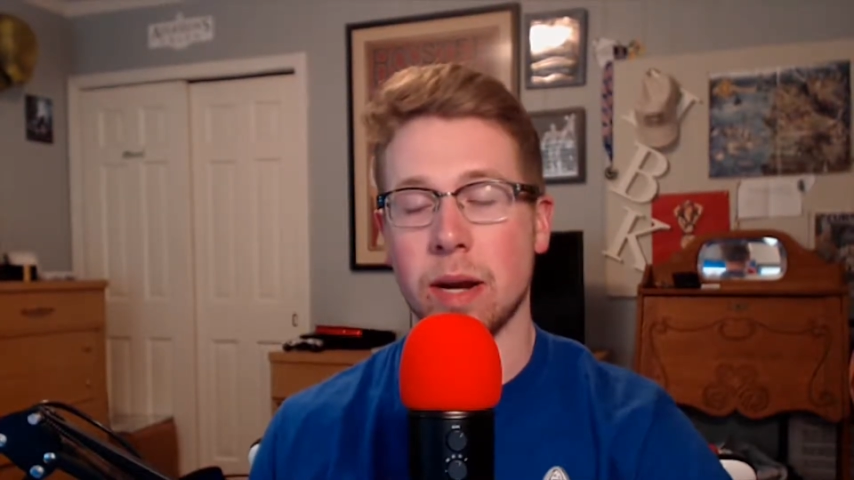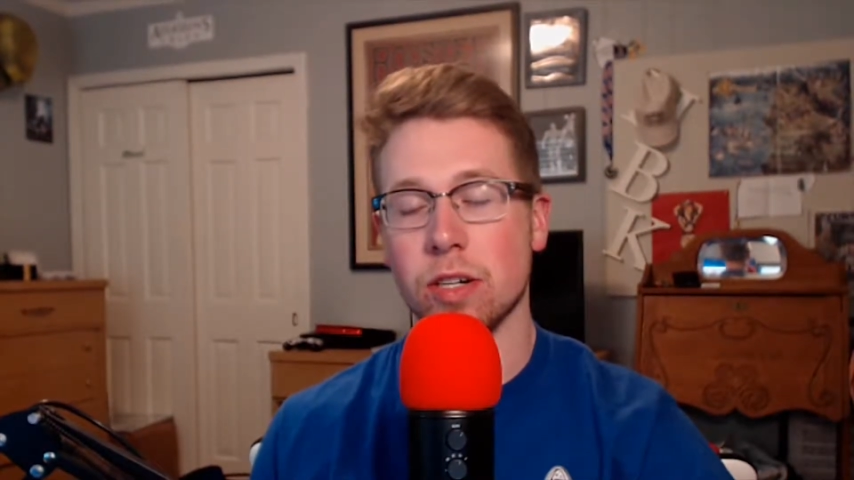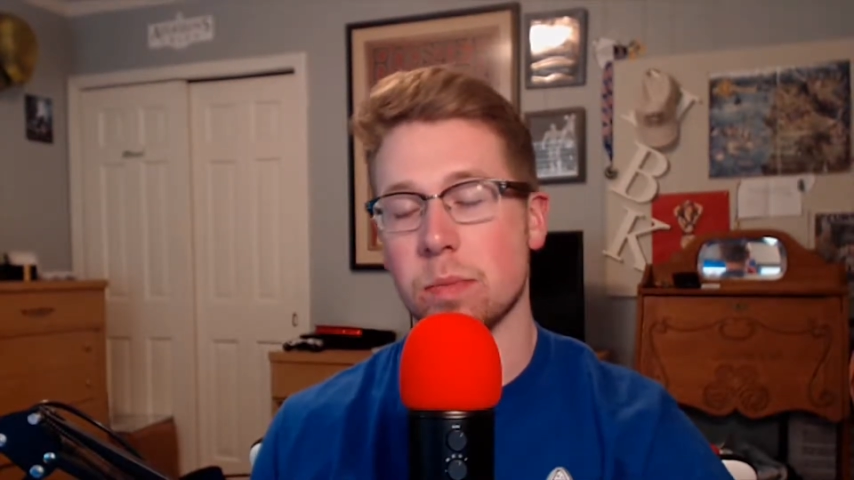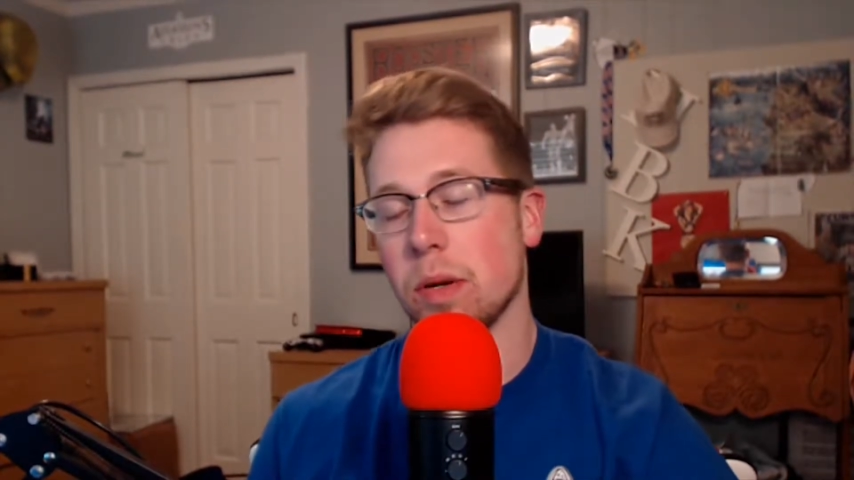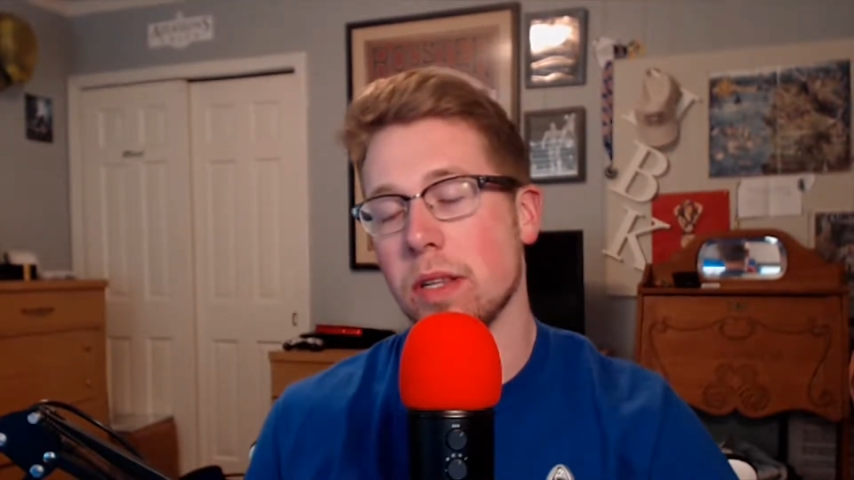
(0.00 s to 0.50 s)
I
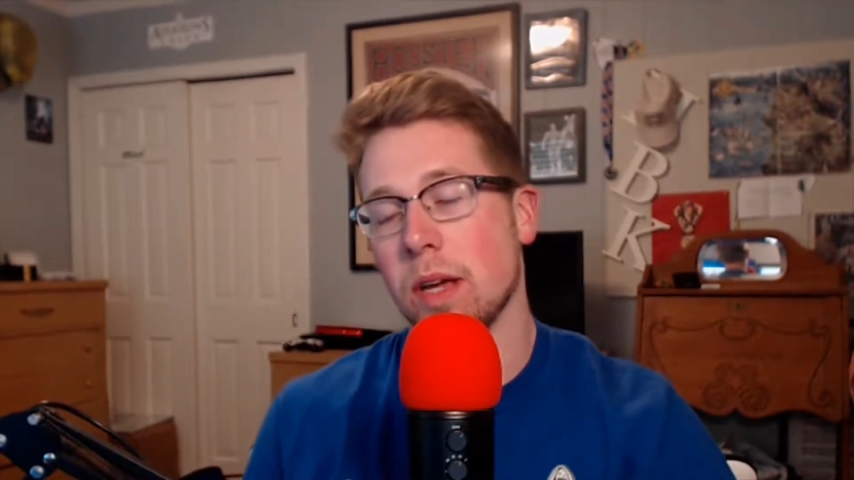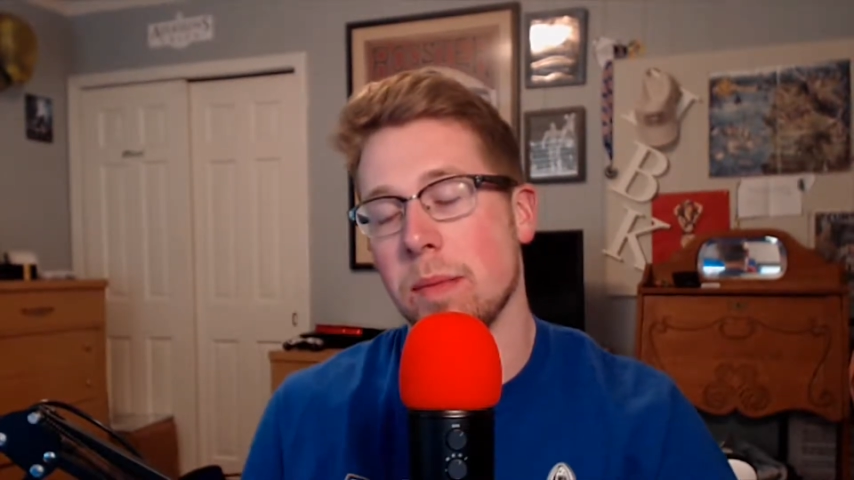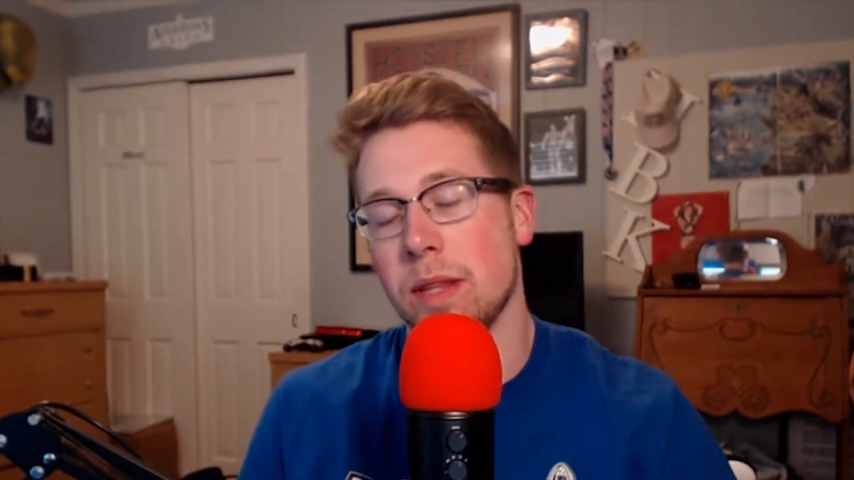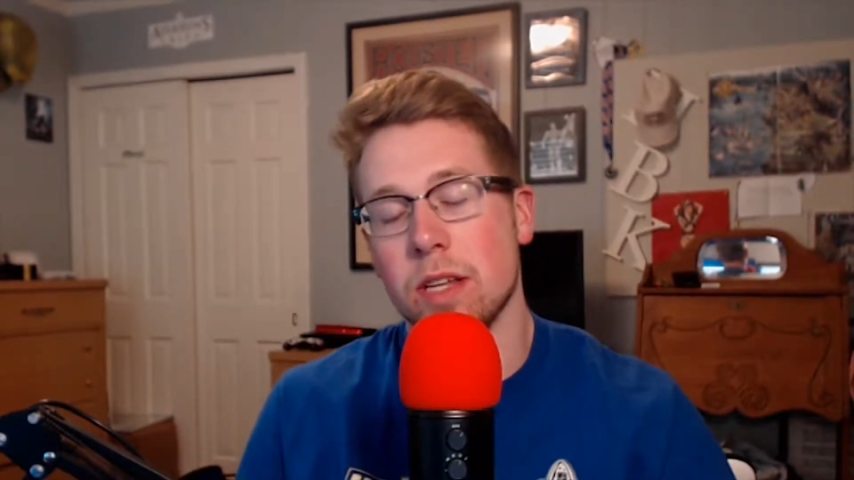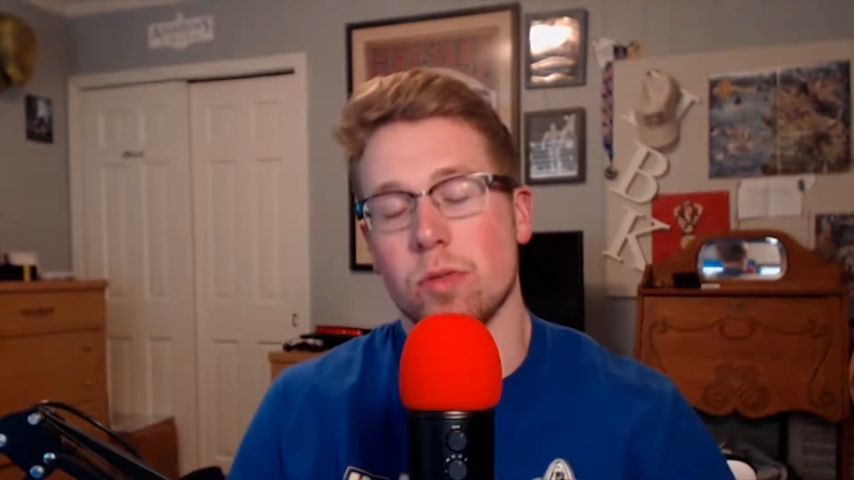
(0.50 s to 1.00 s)
just put them
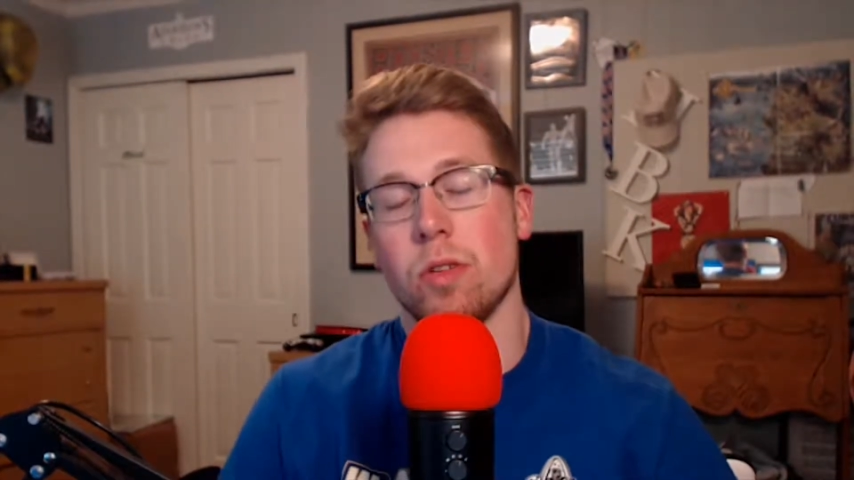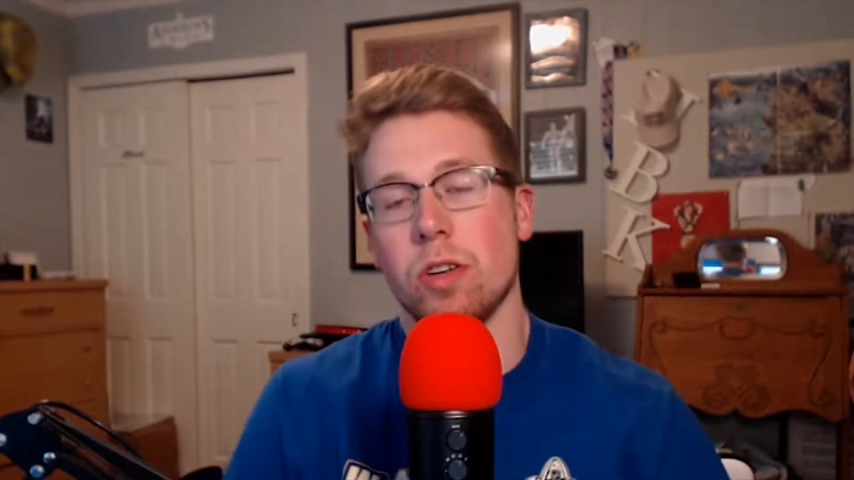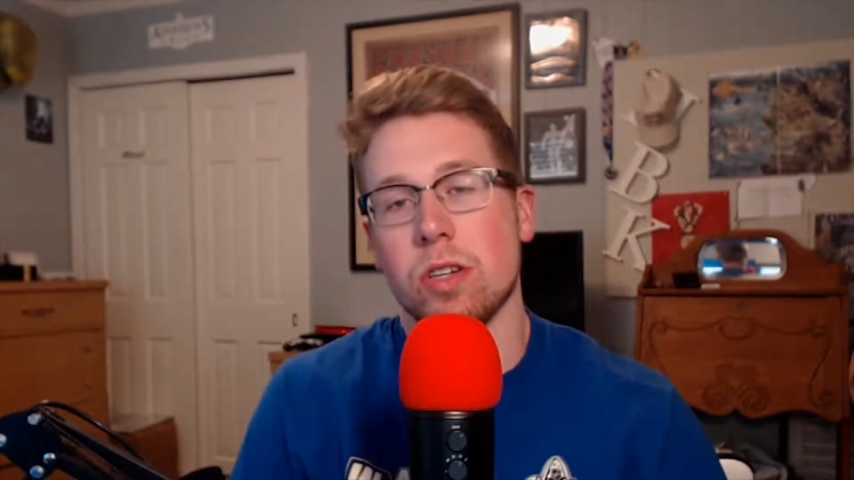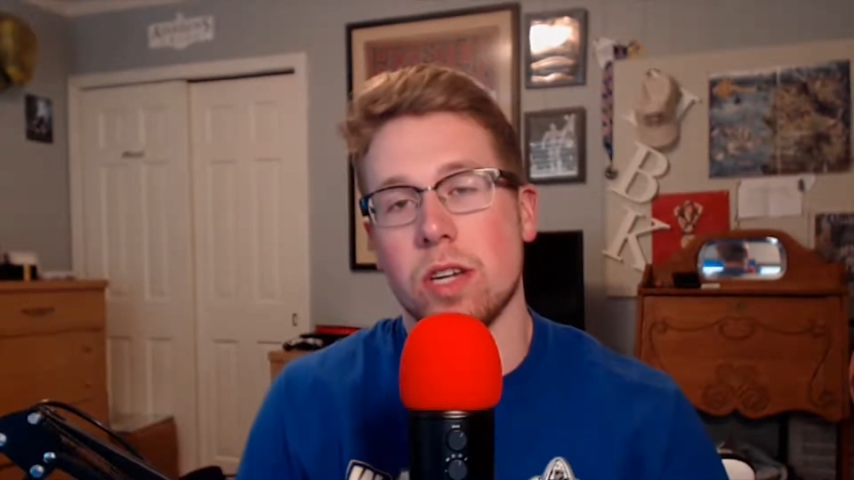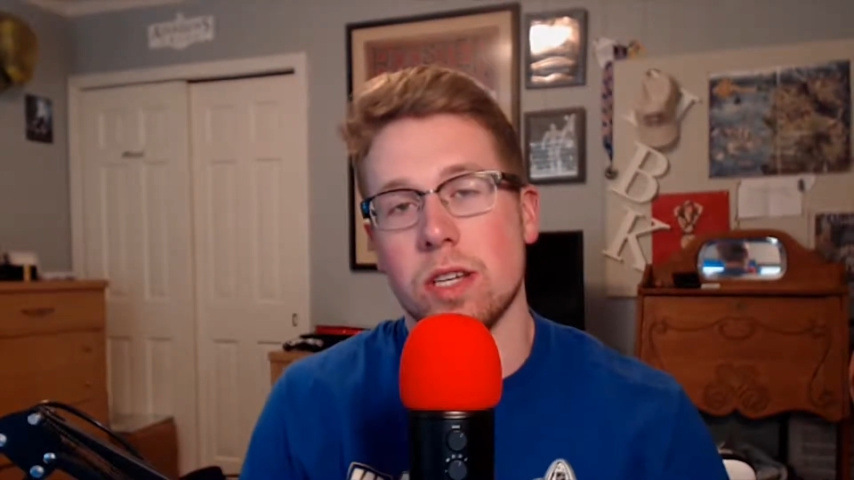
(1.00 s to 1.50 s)
in these order
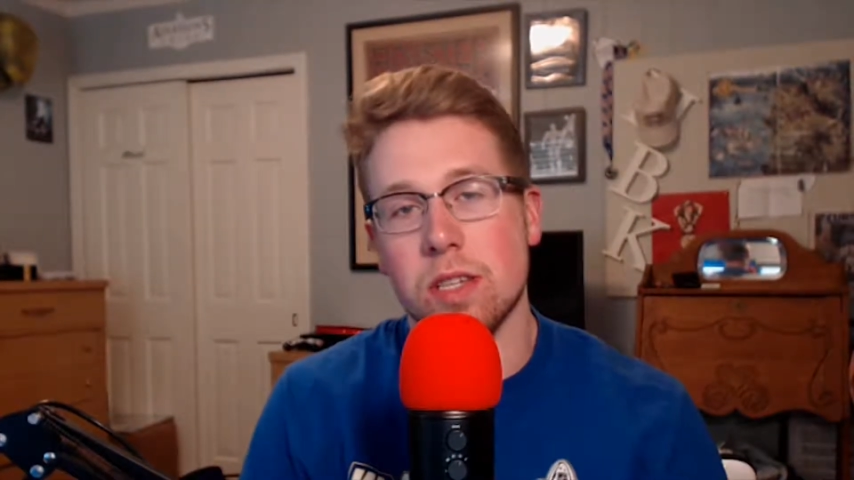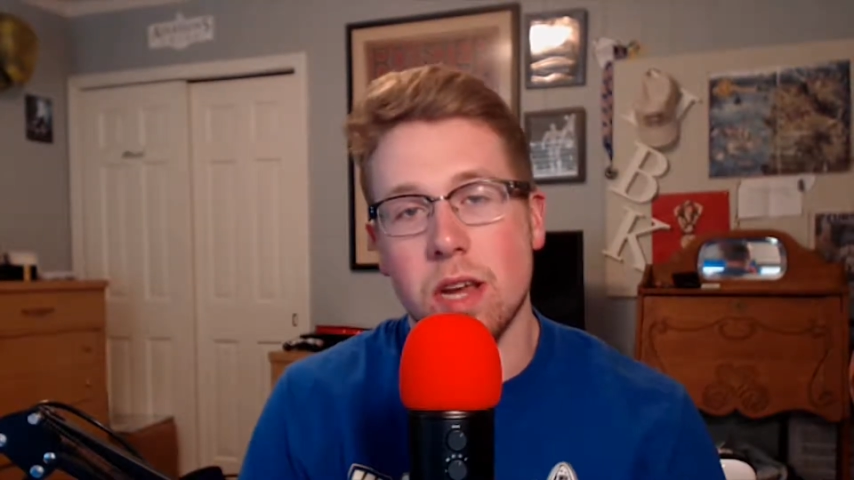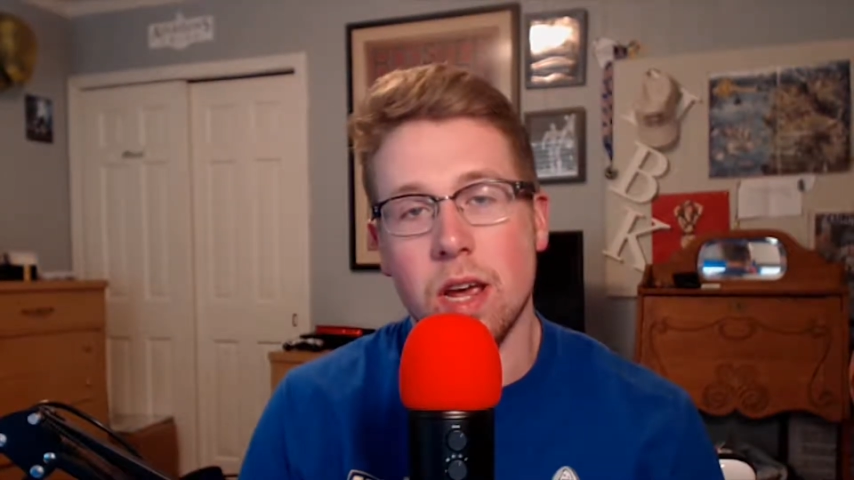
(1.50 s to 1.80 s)
just because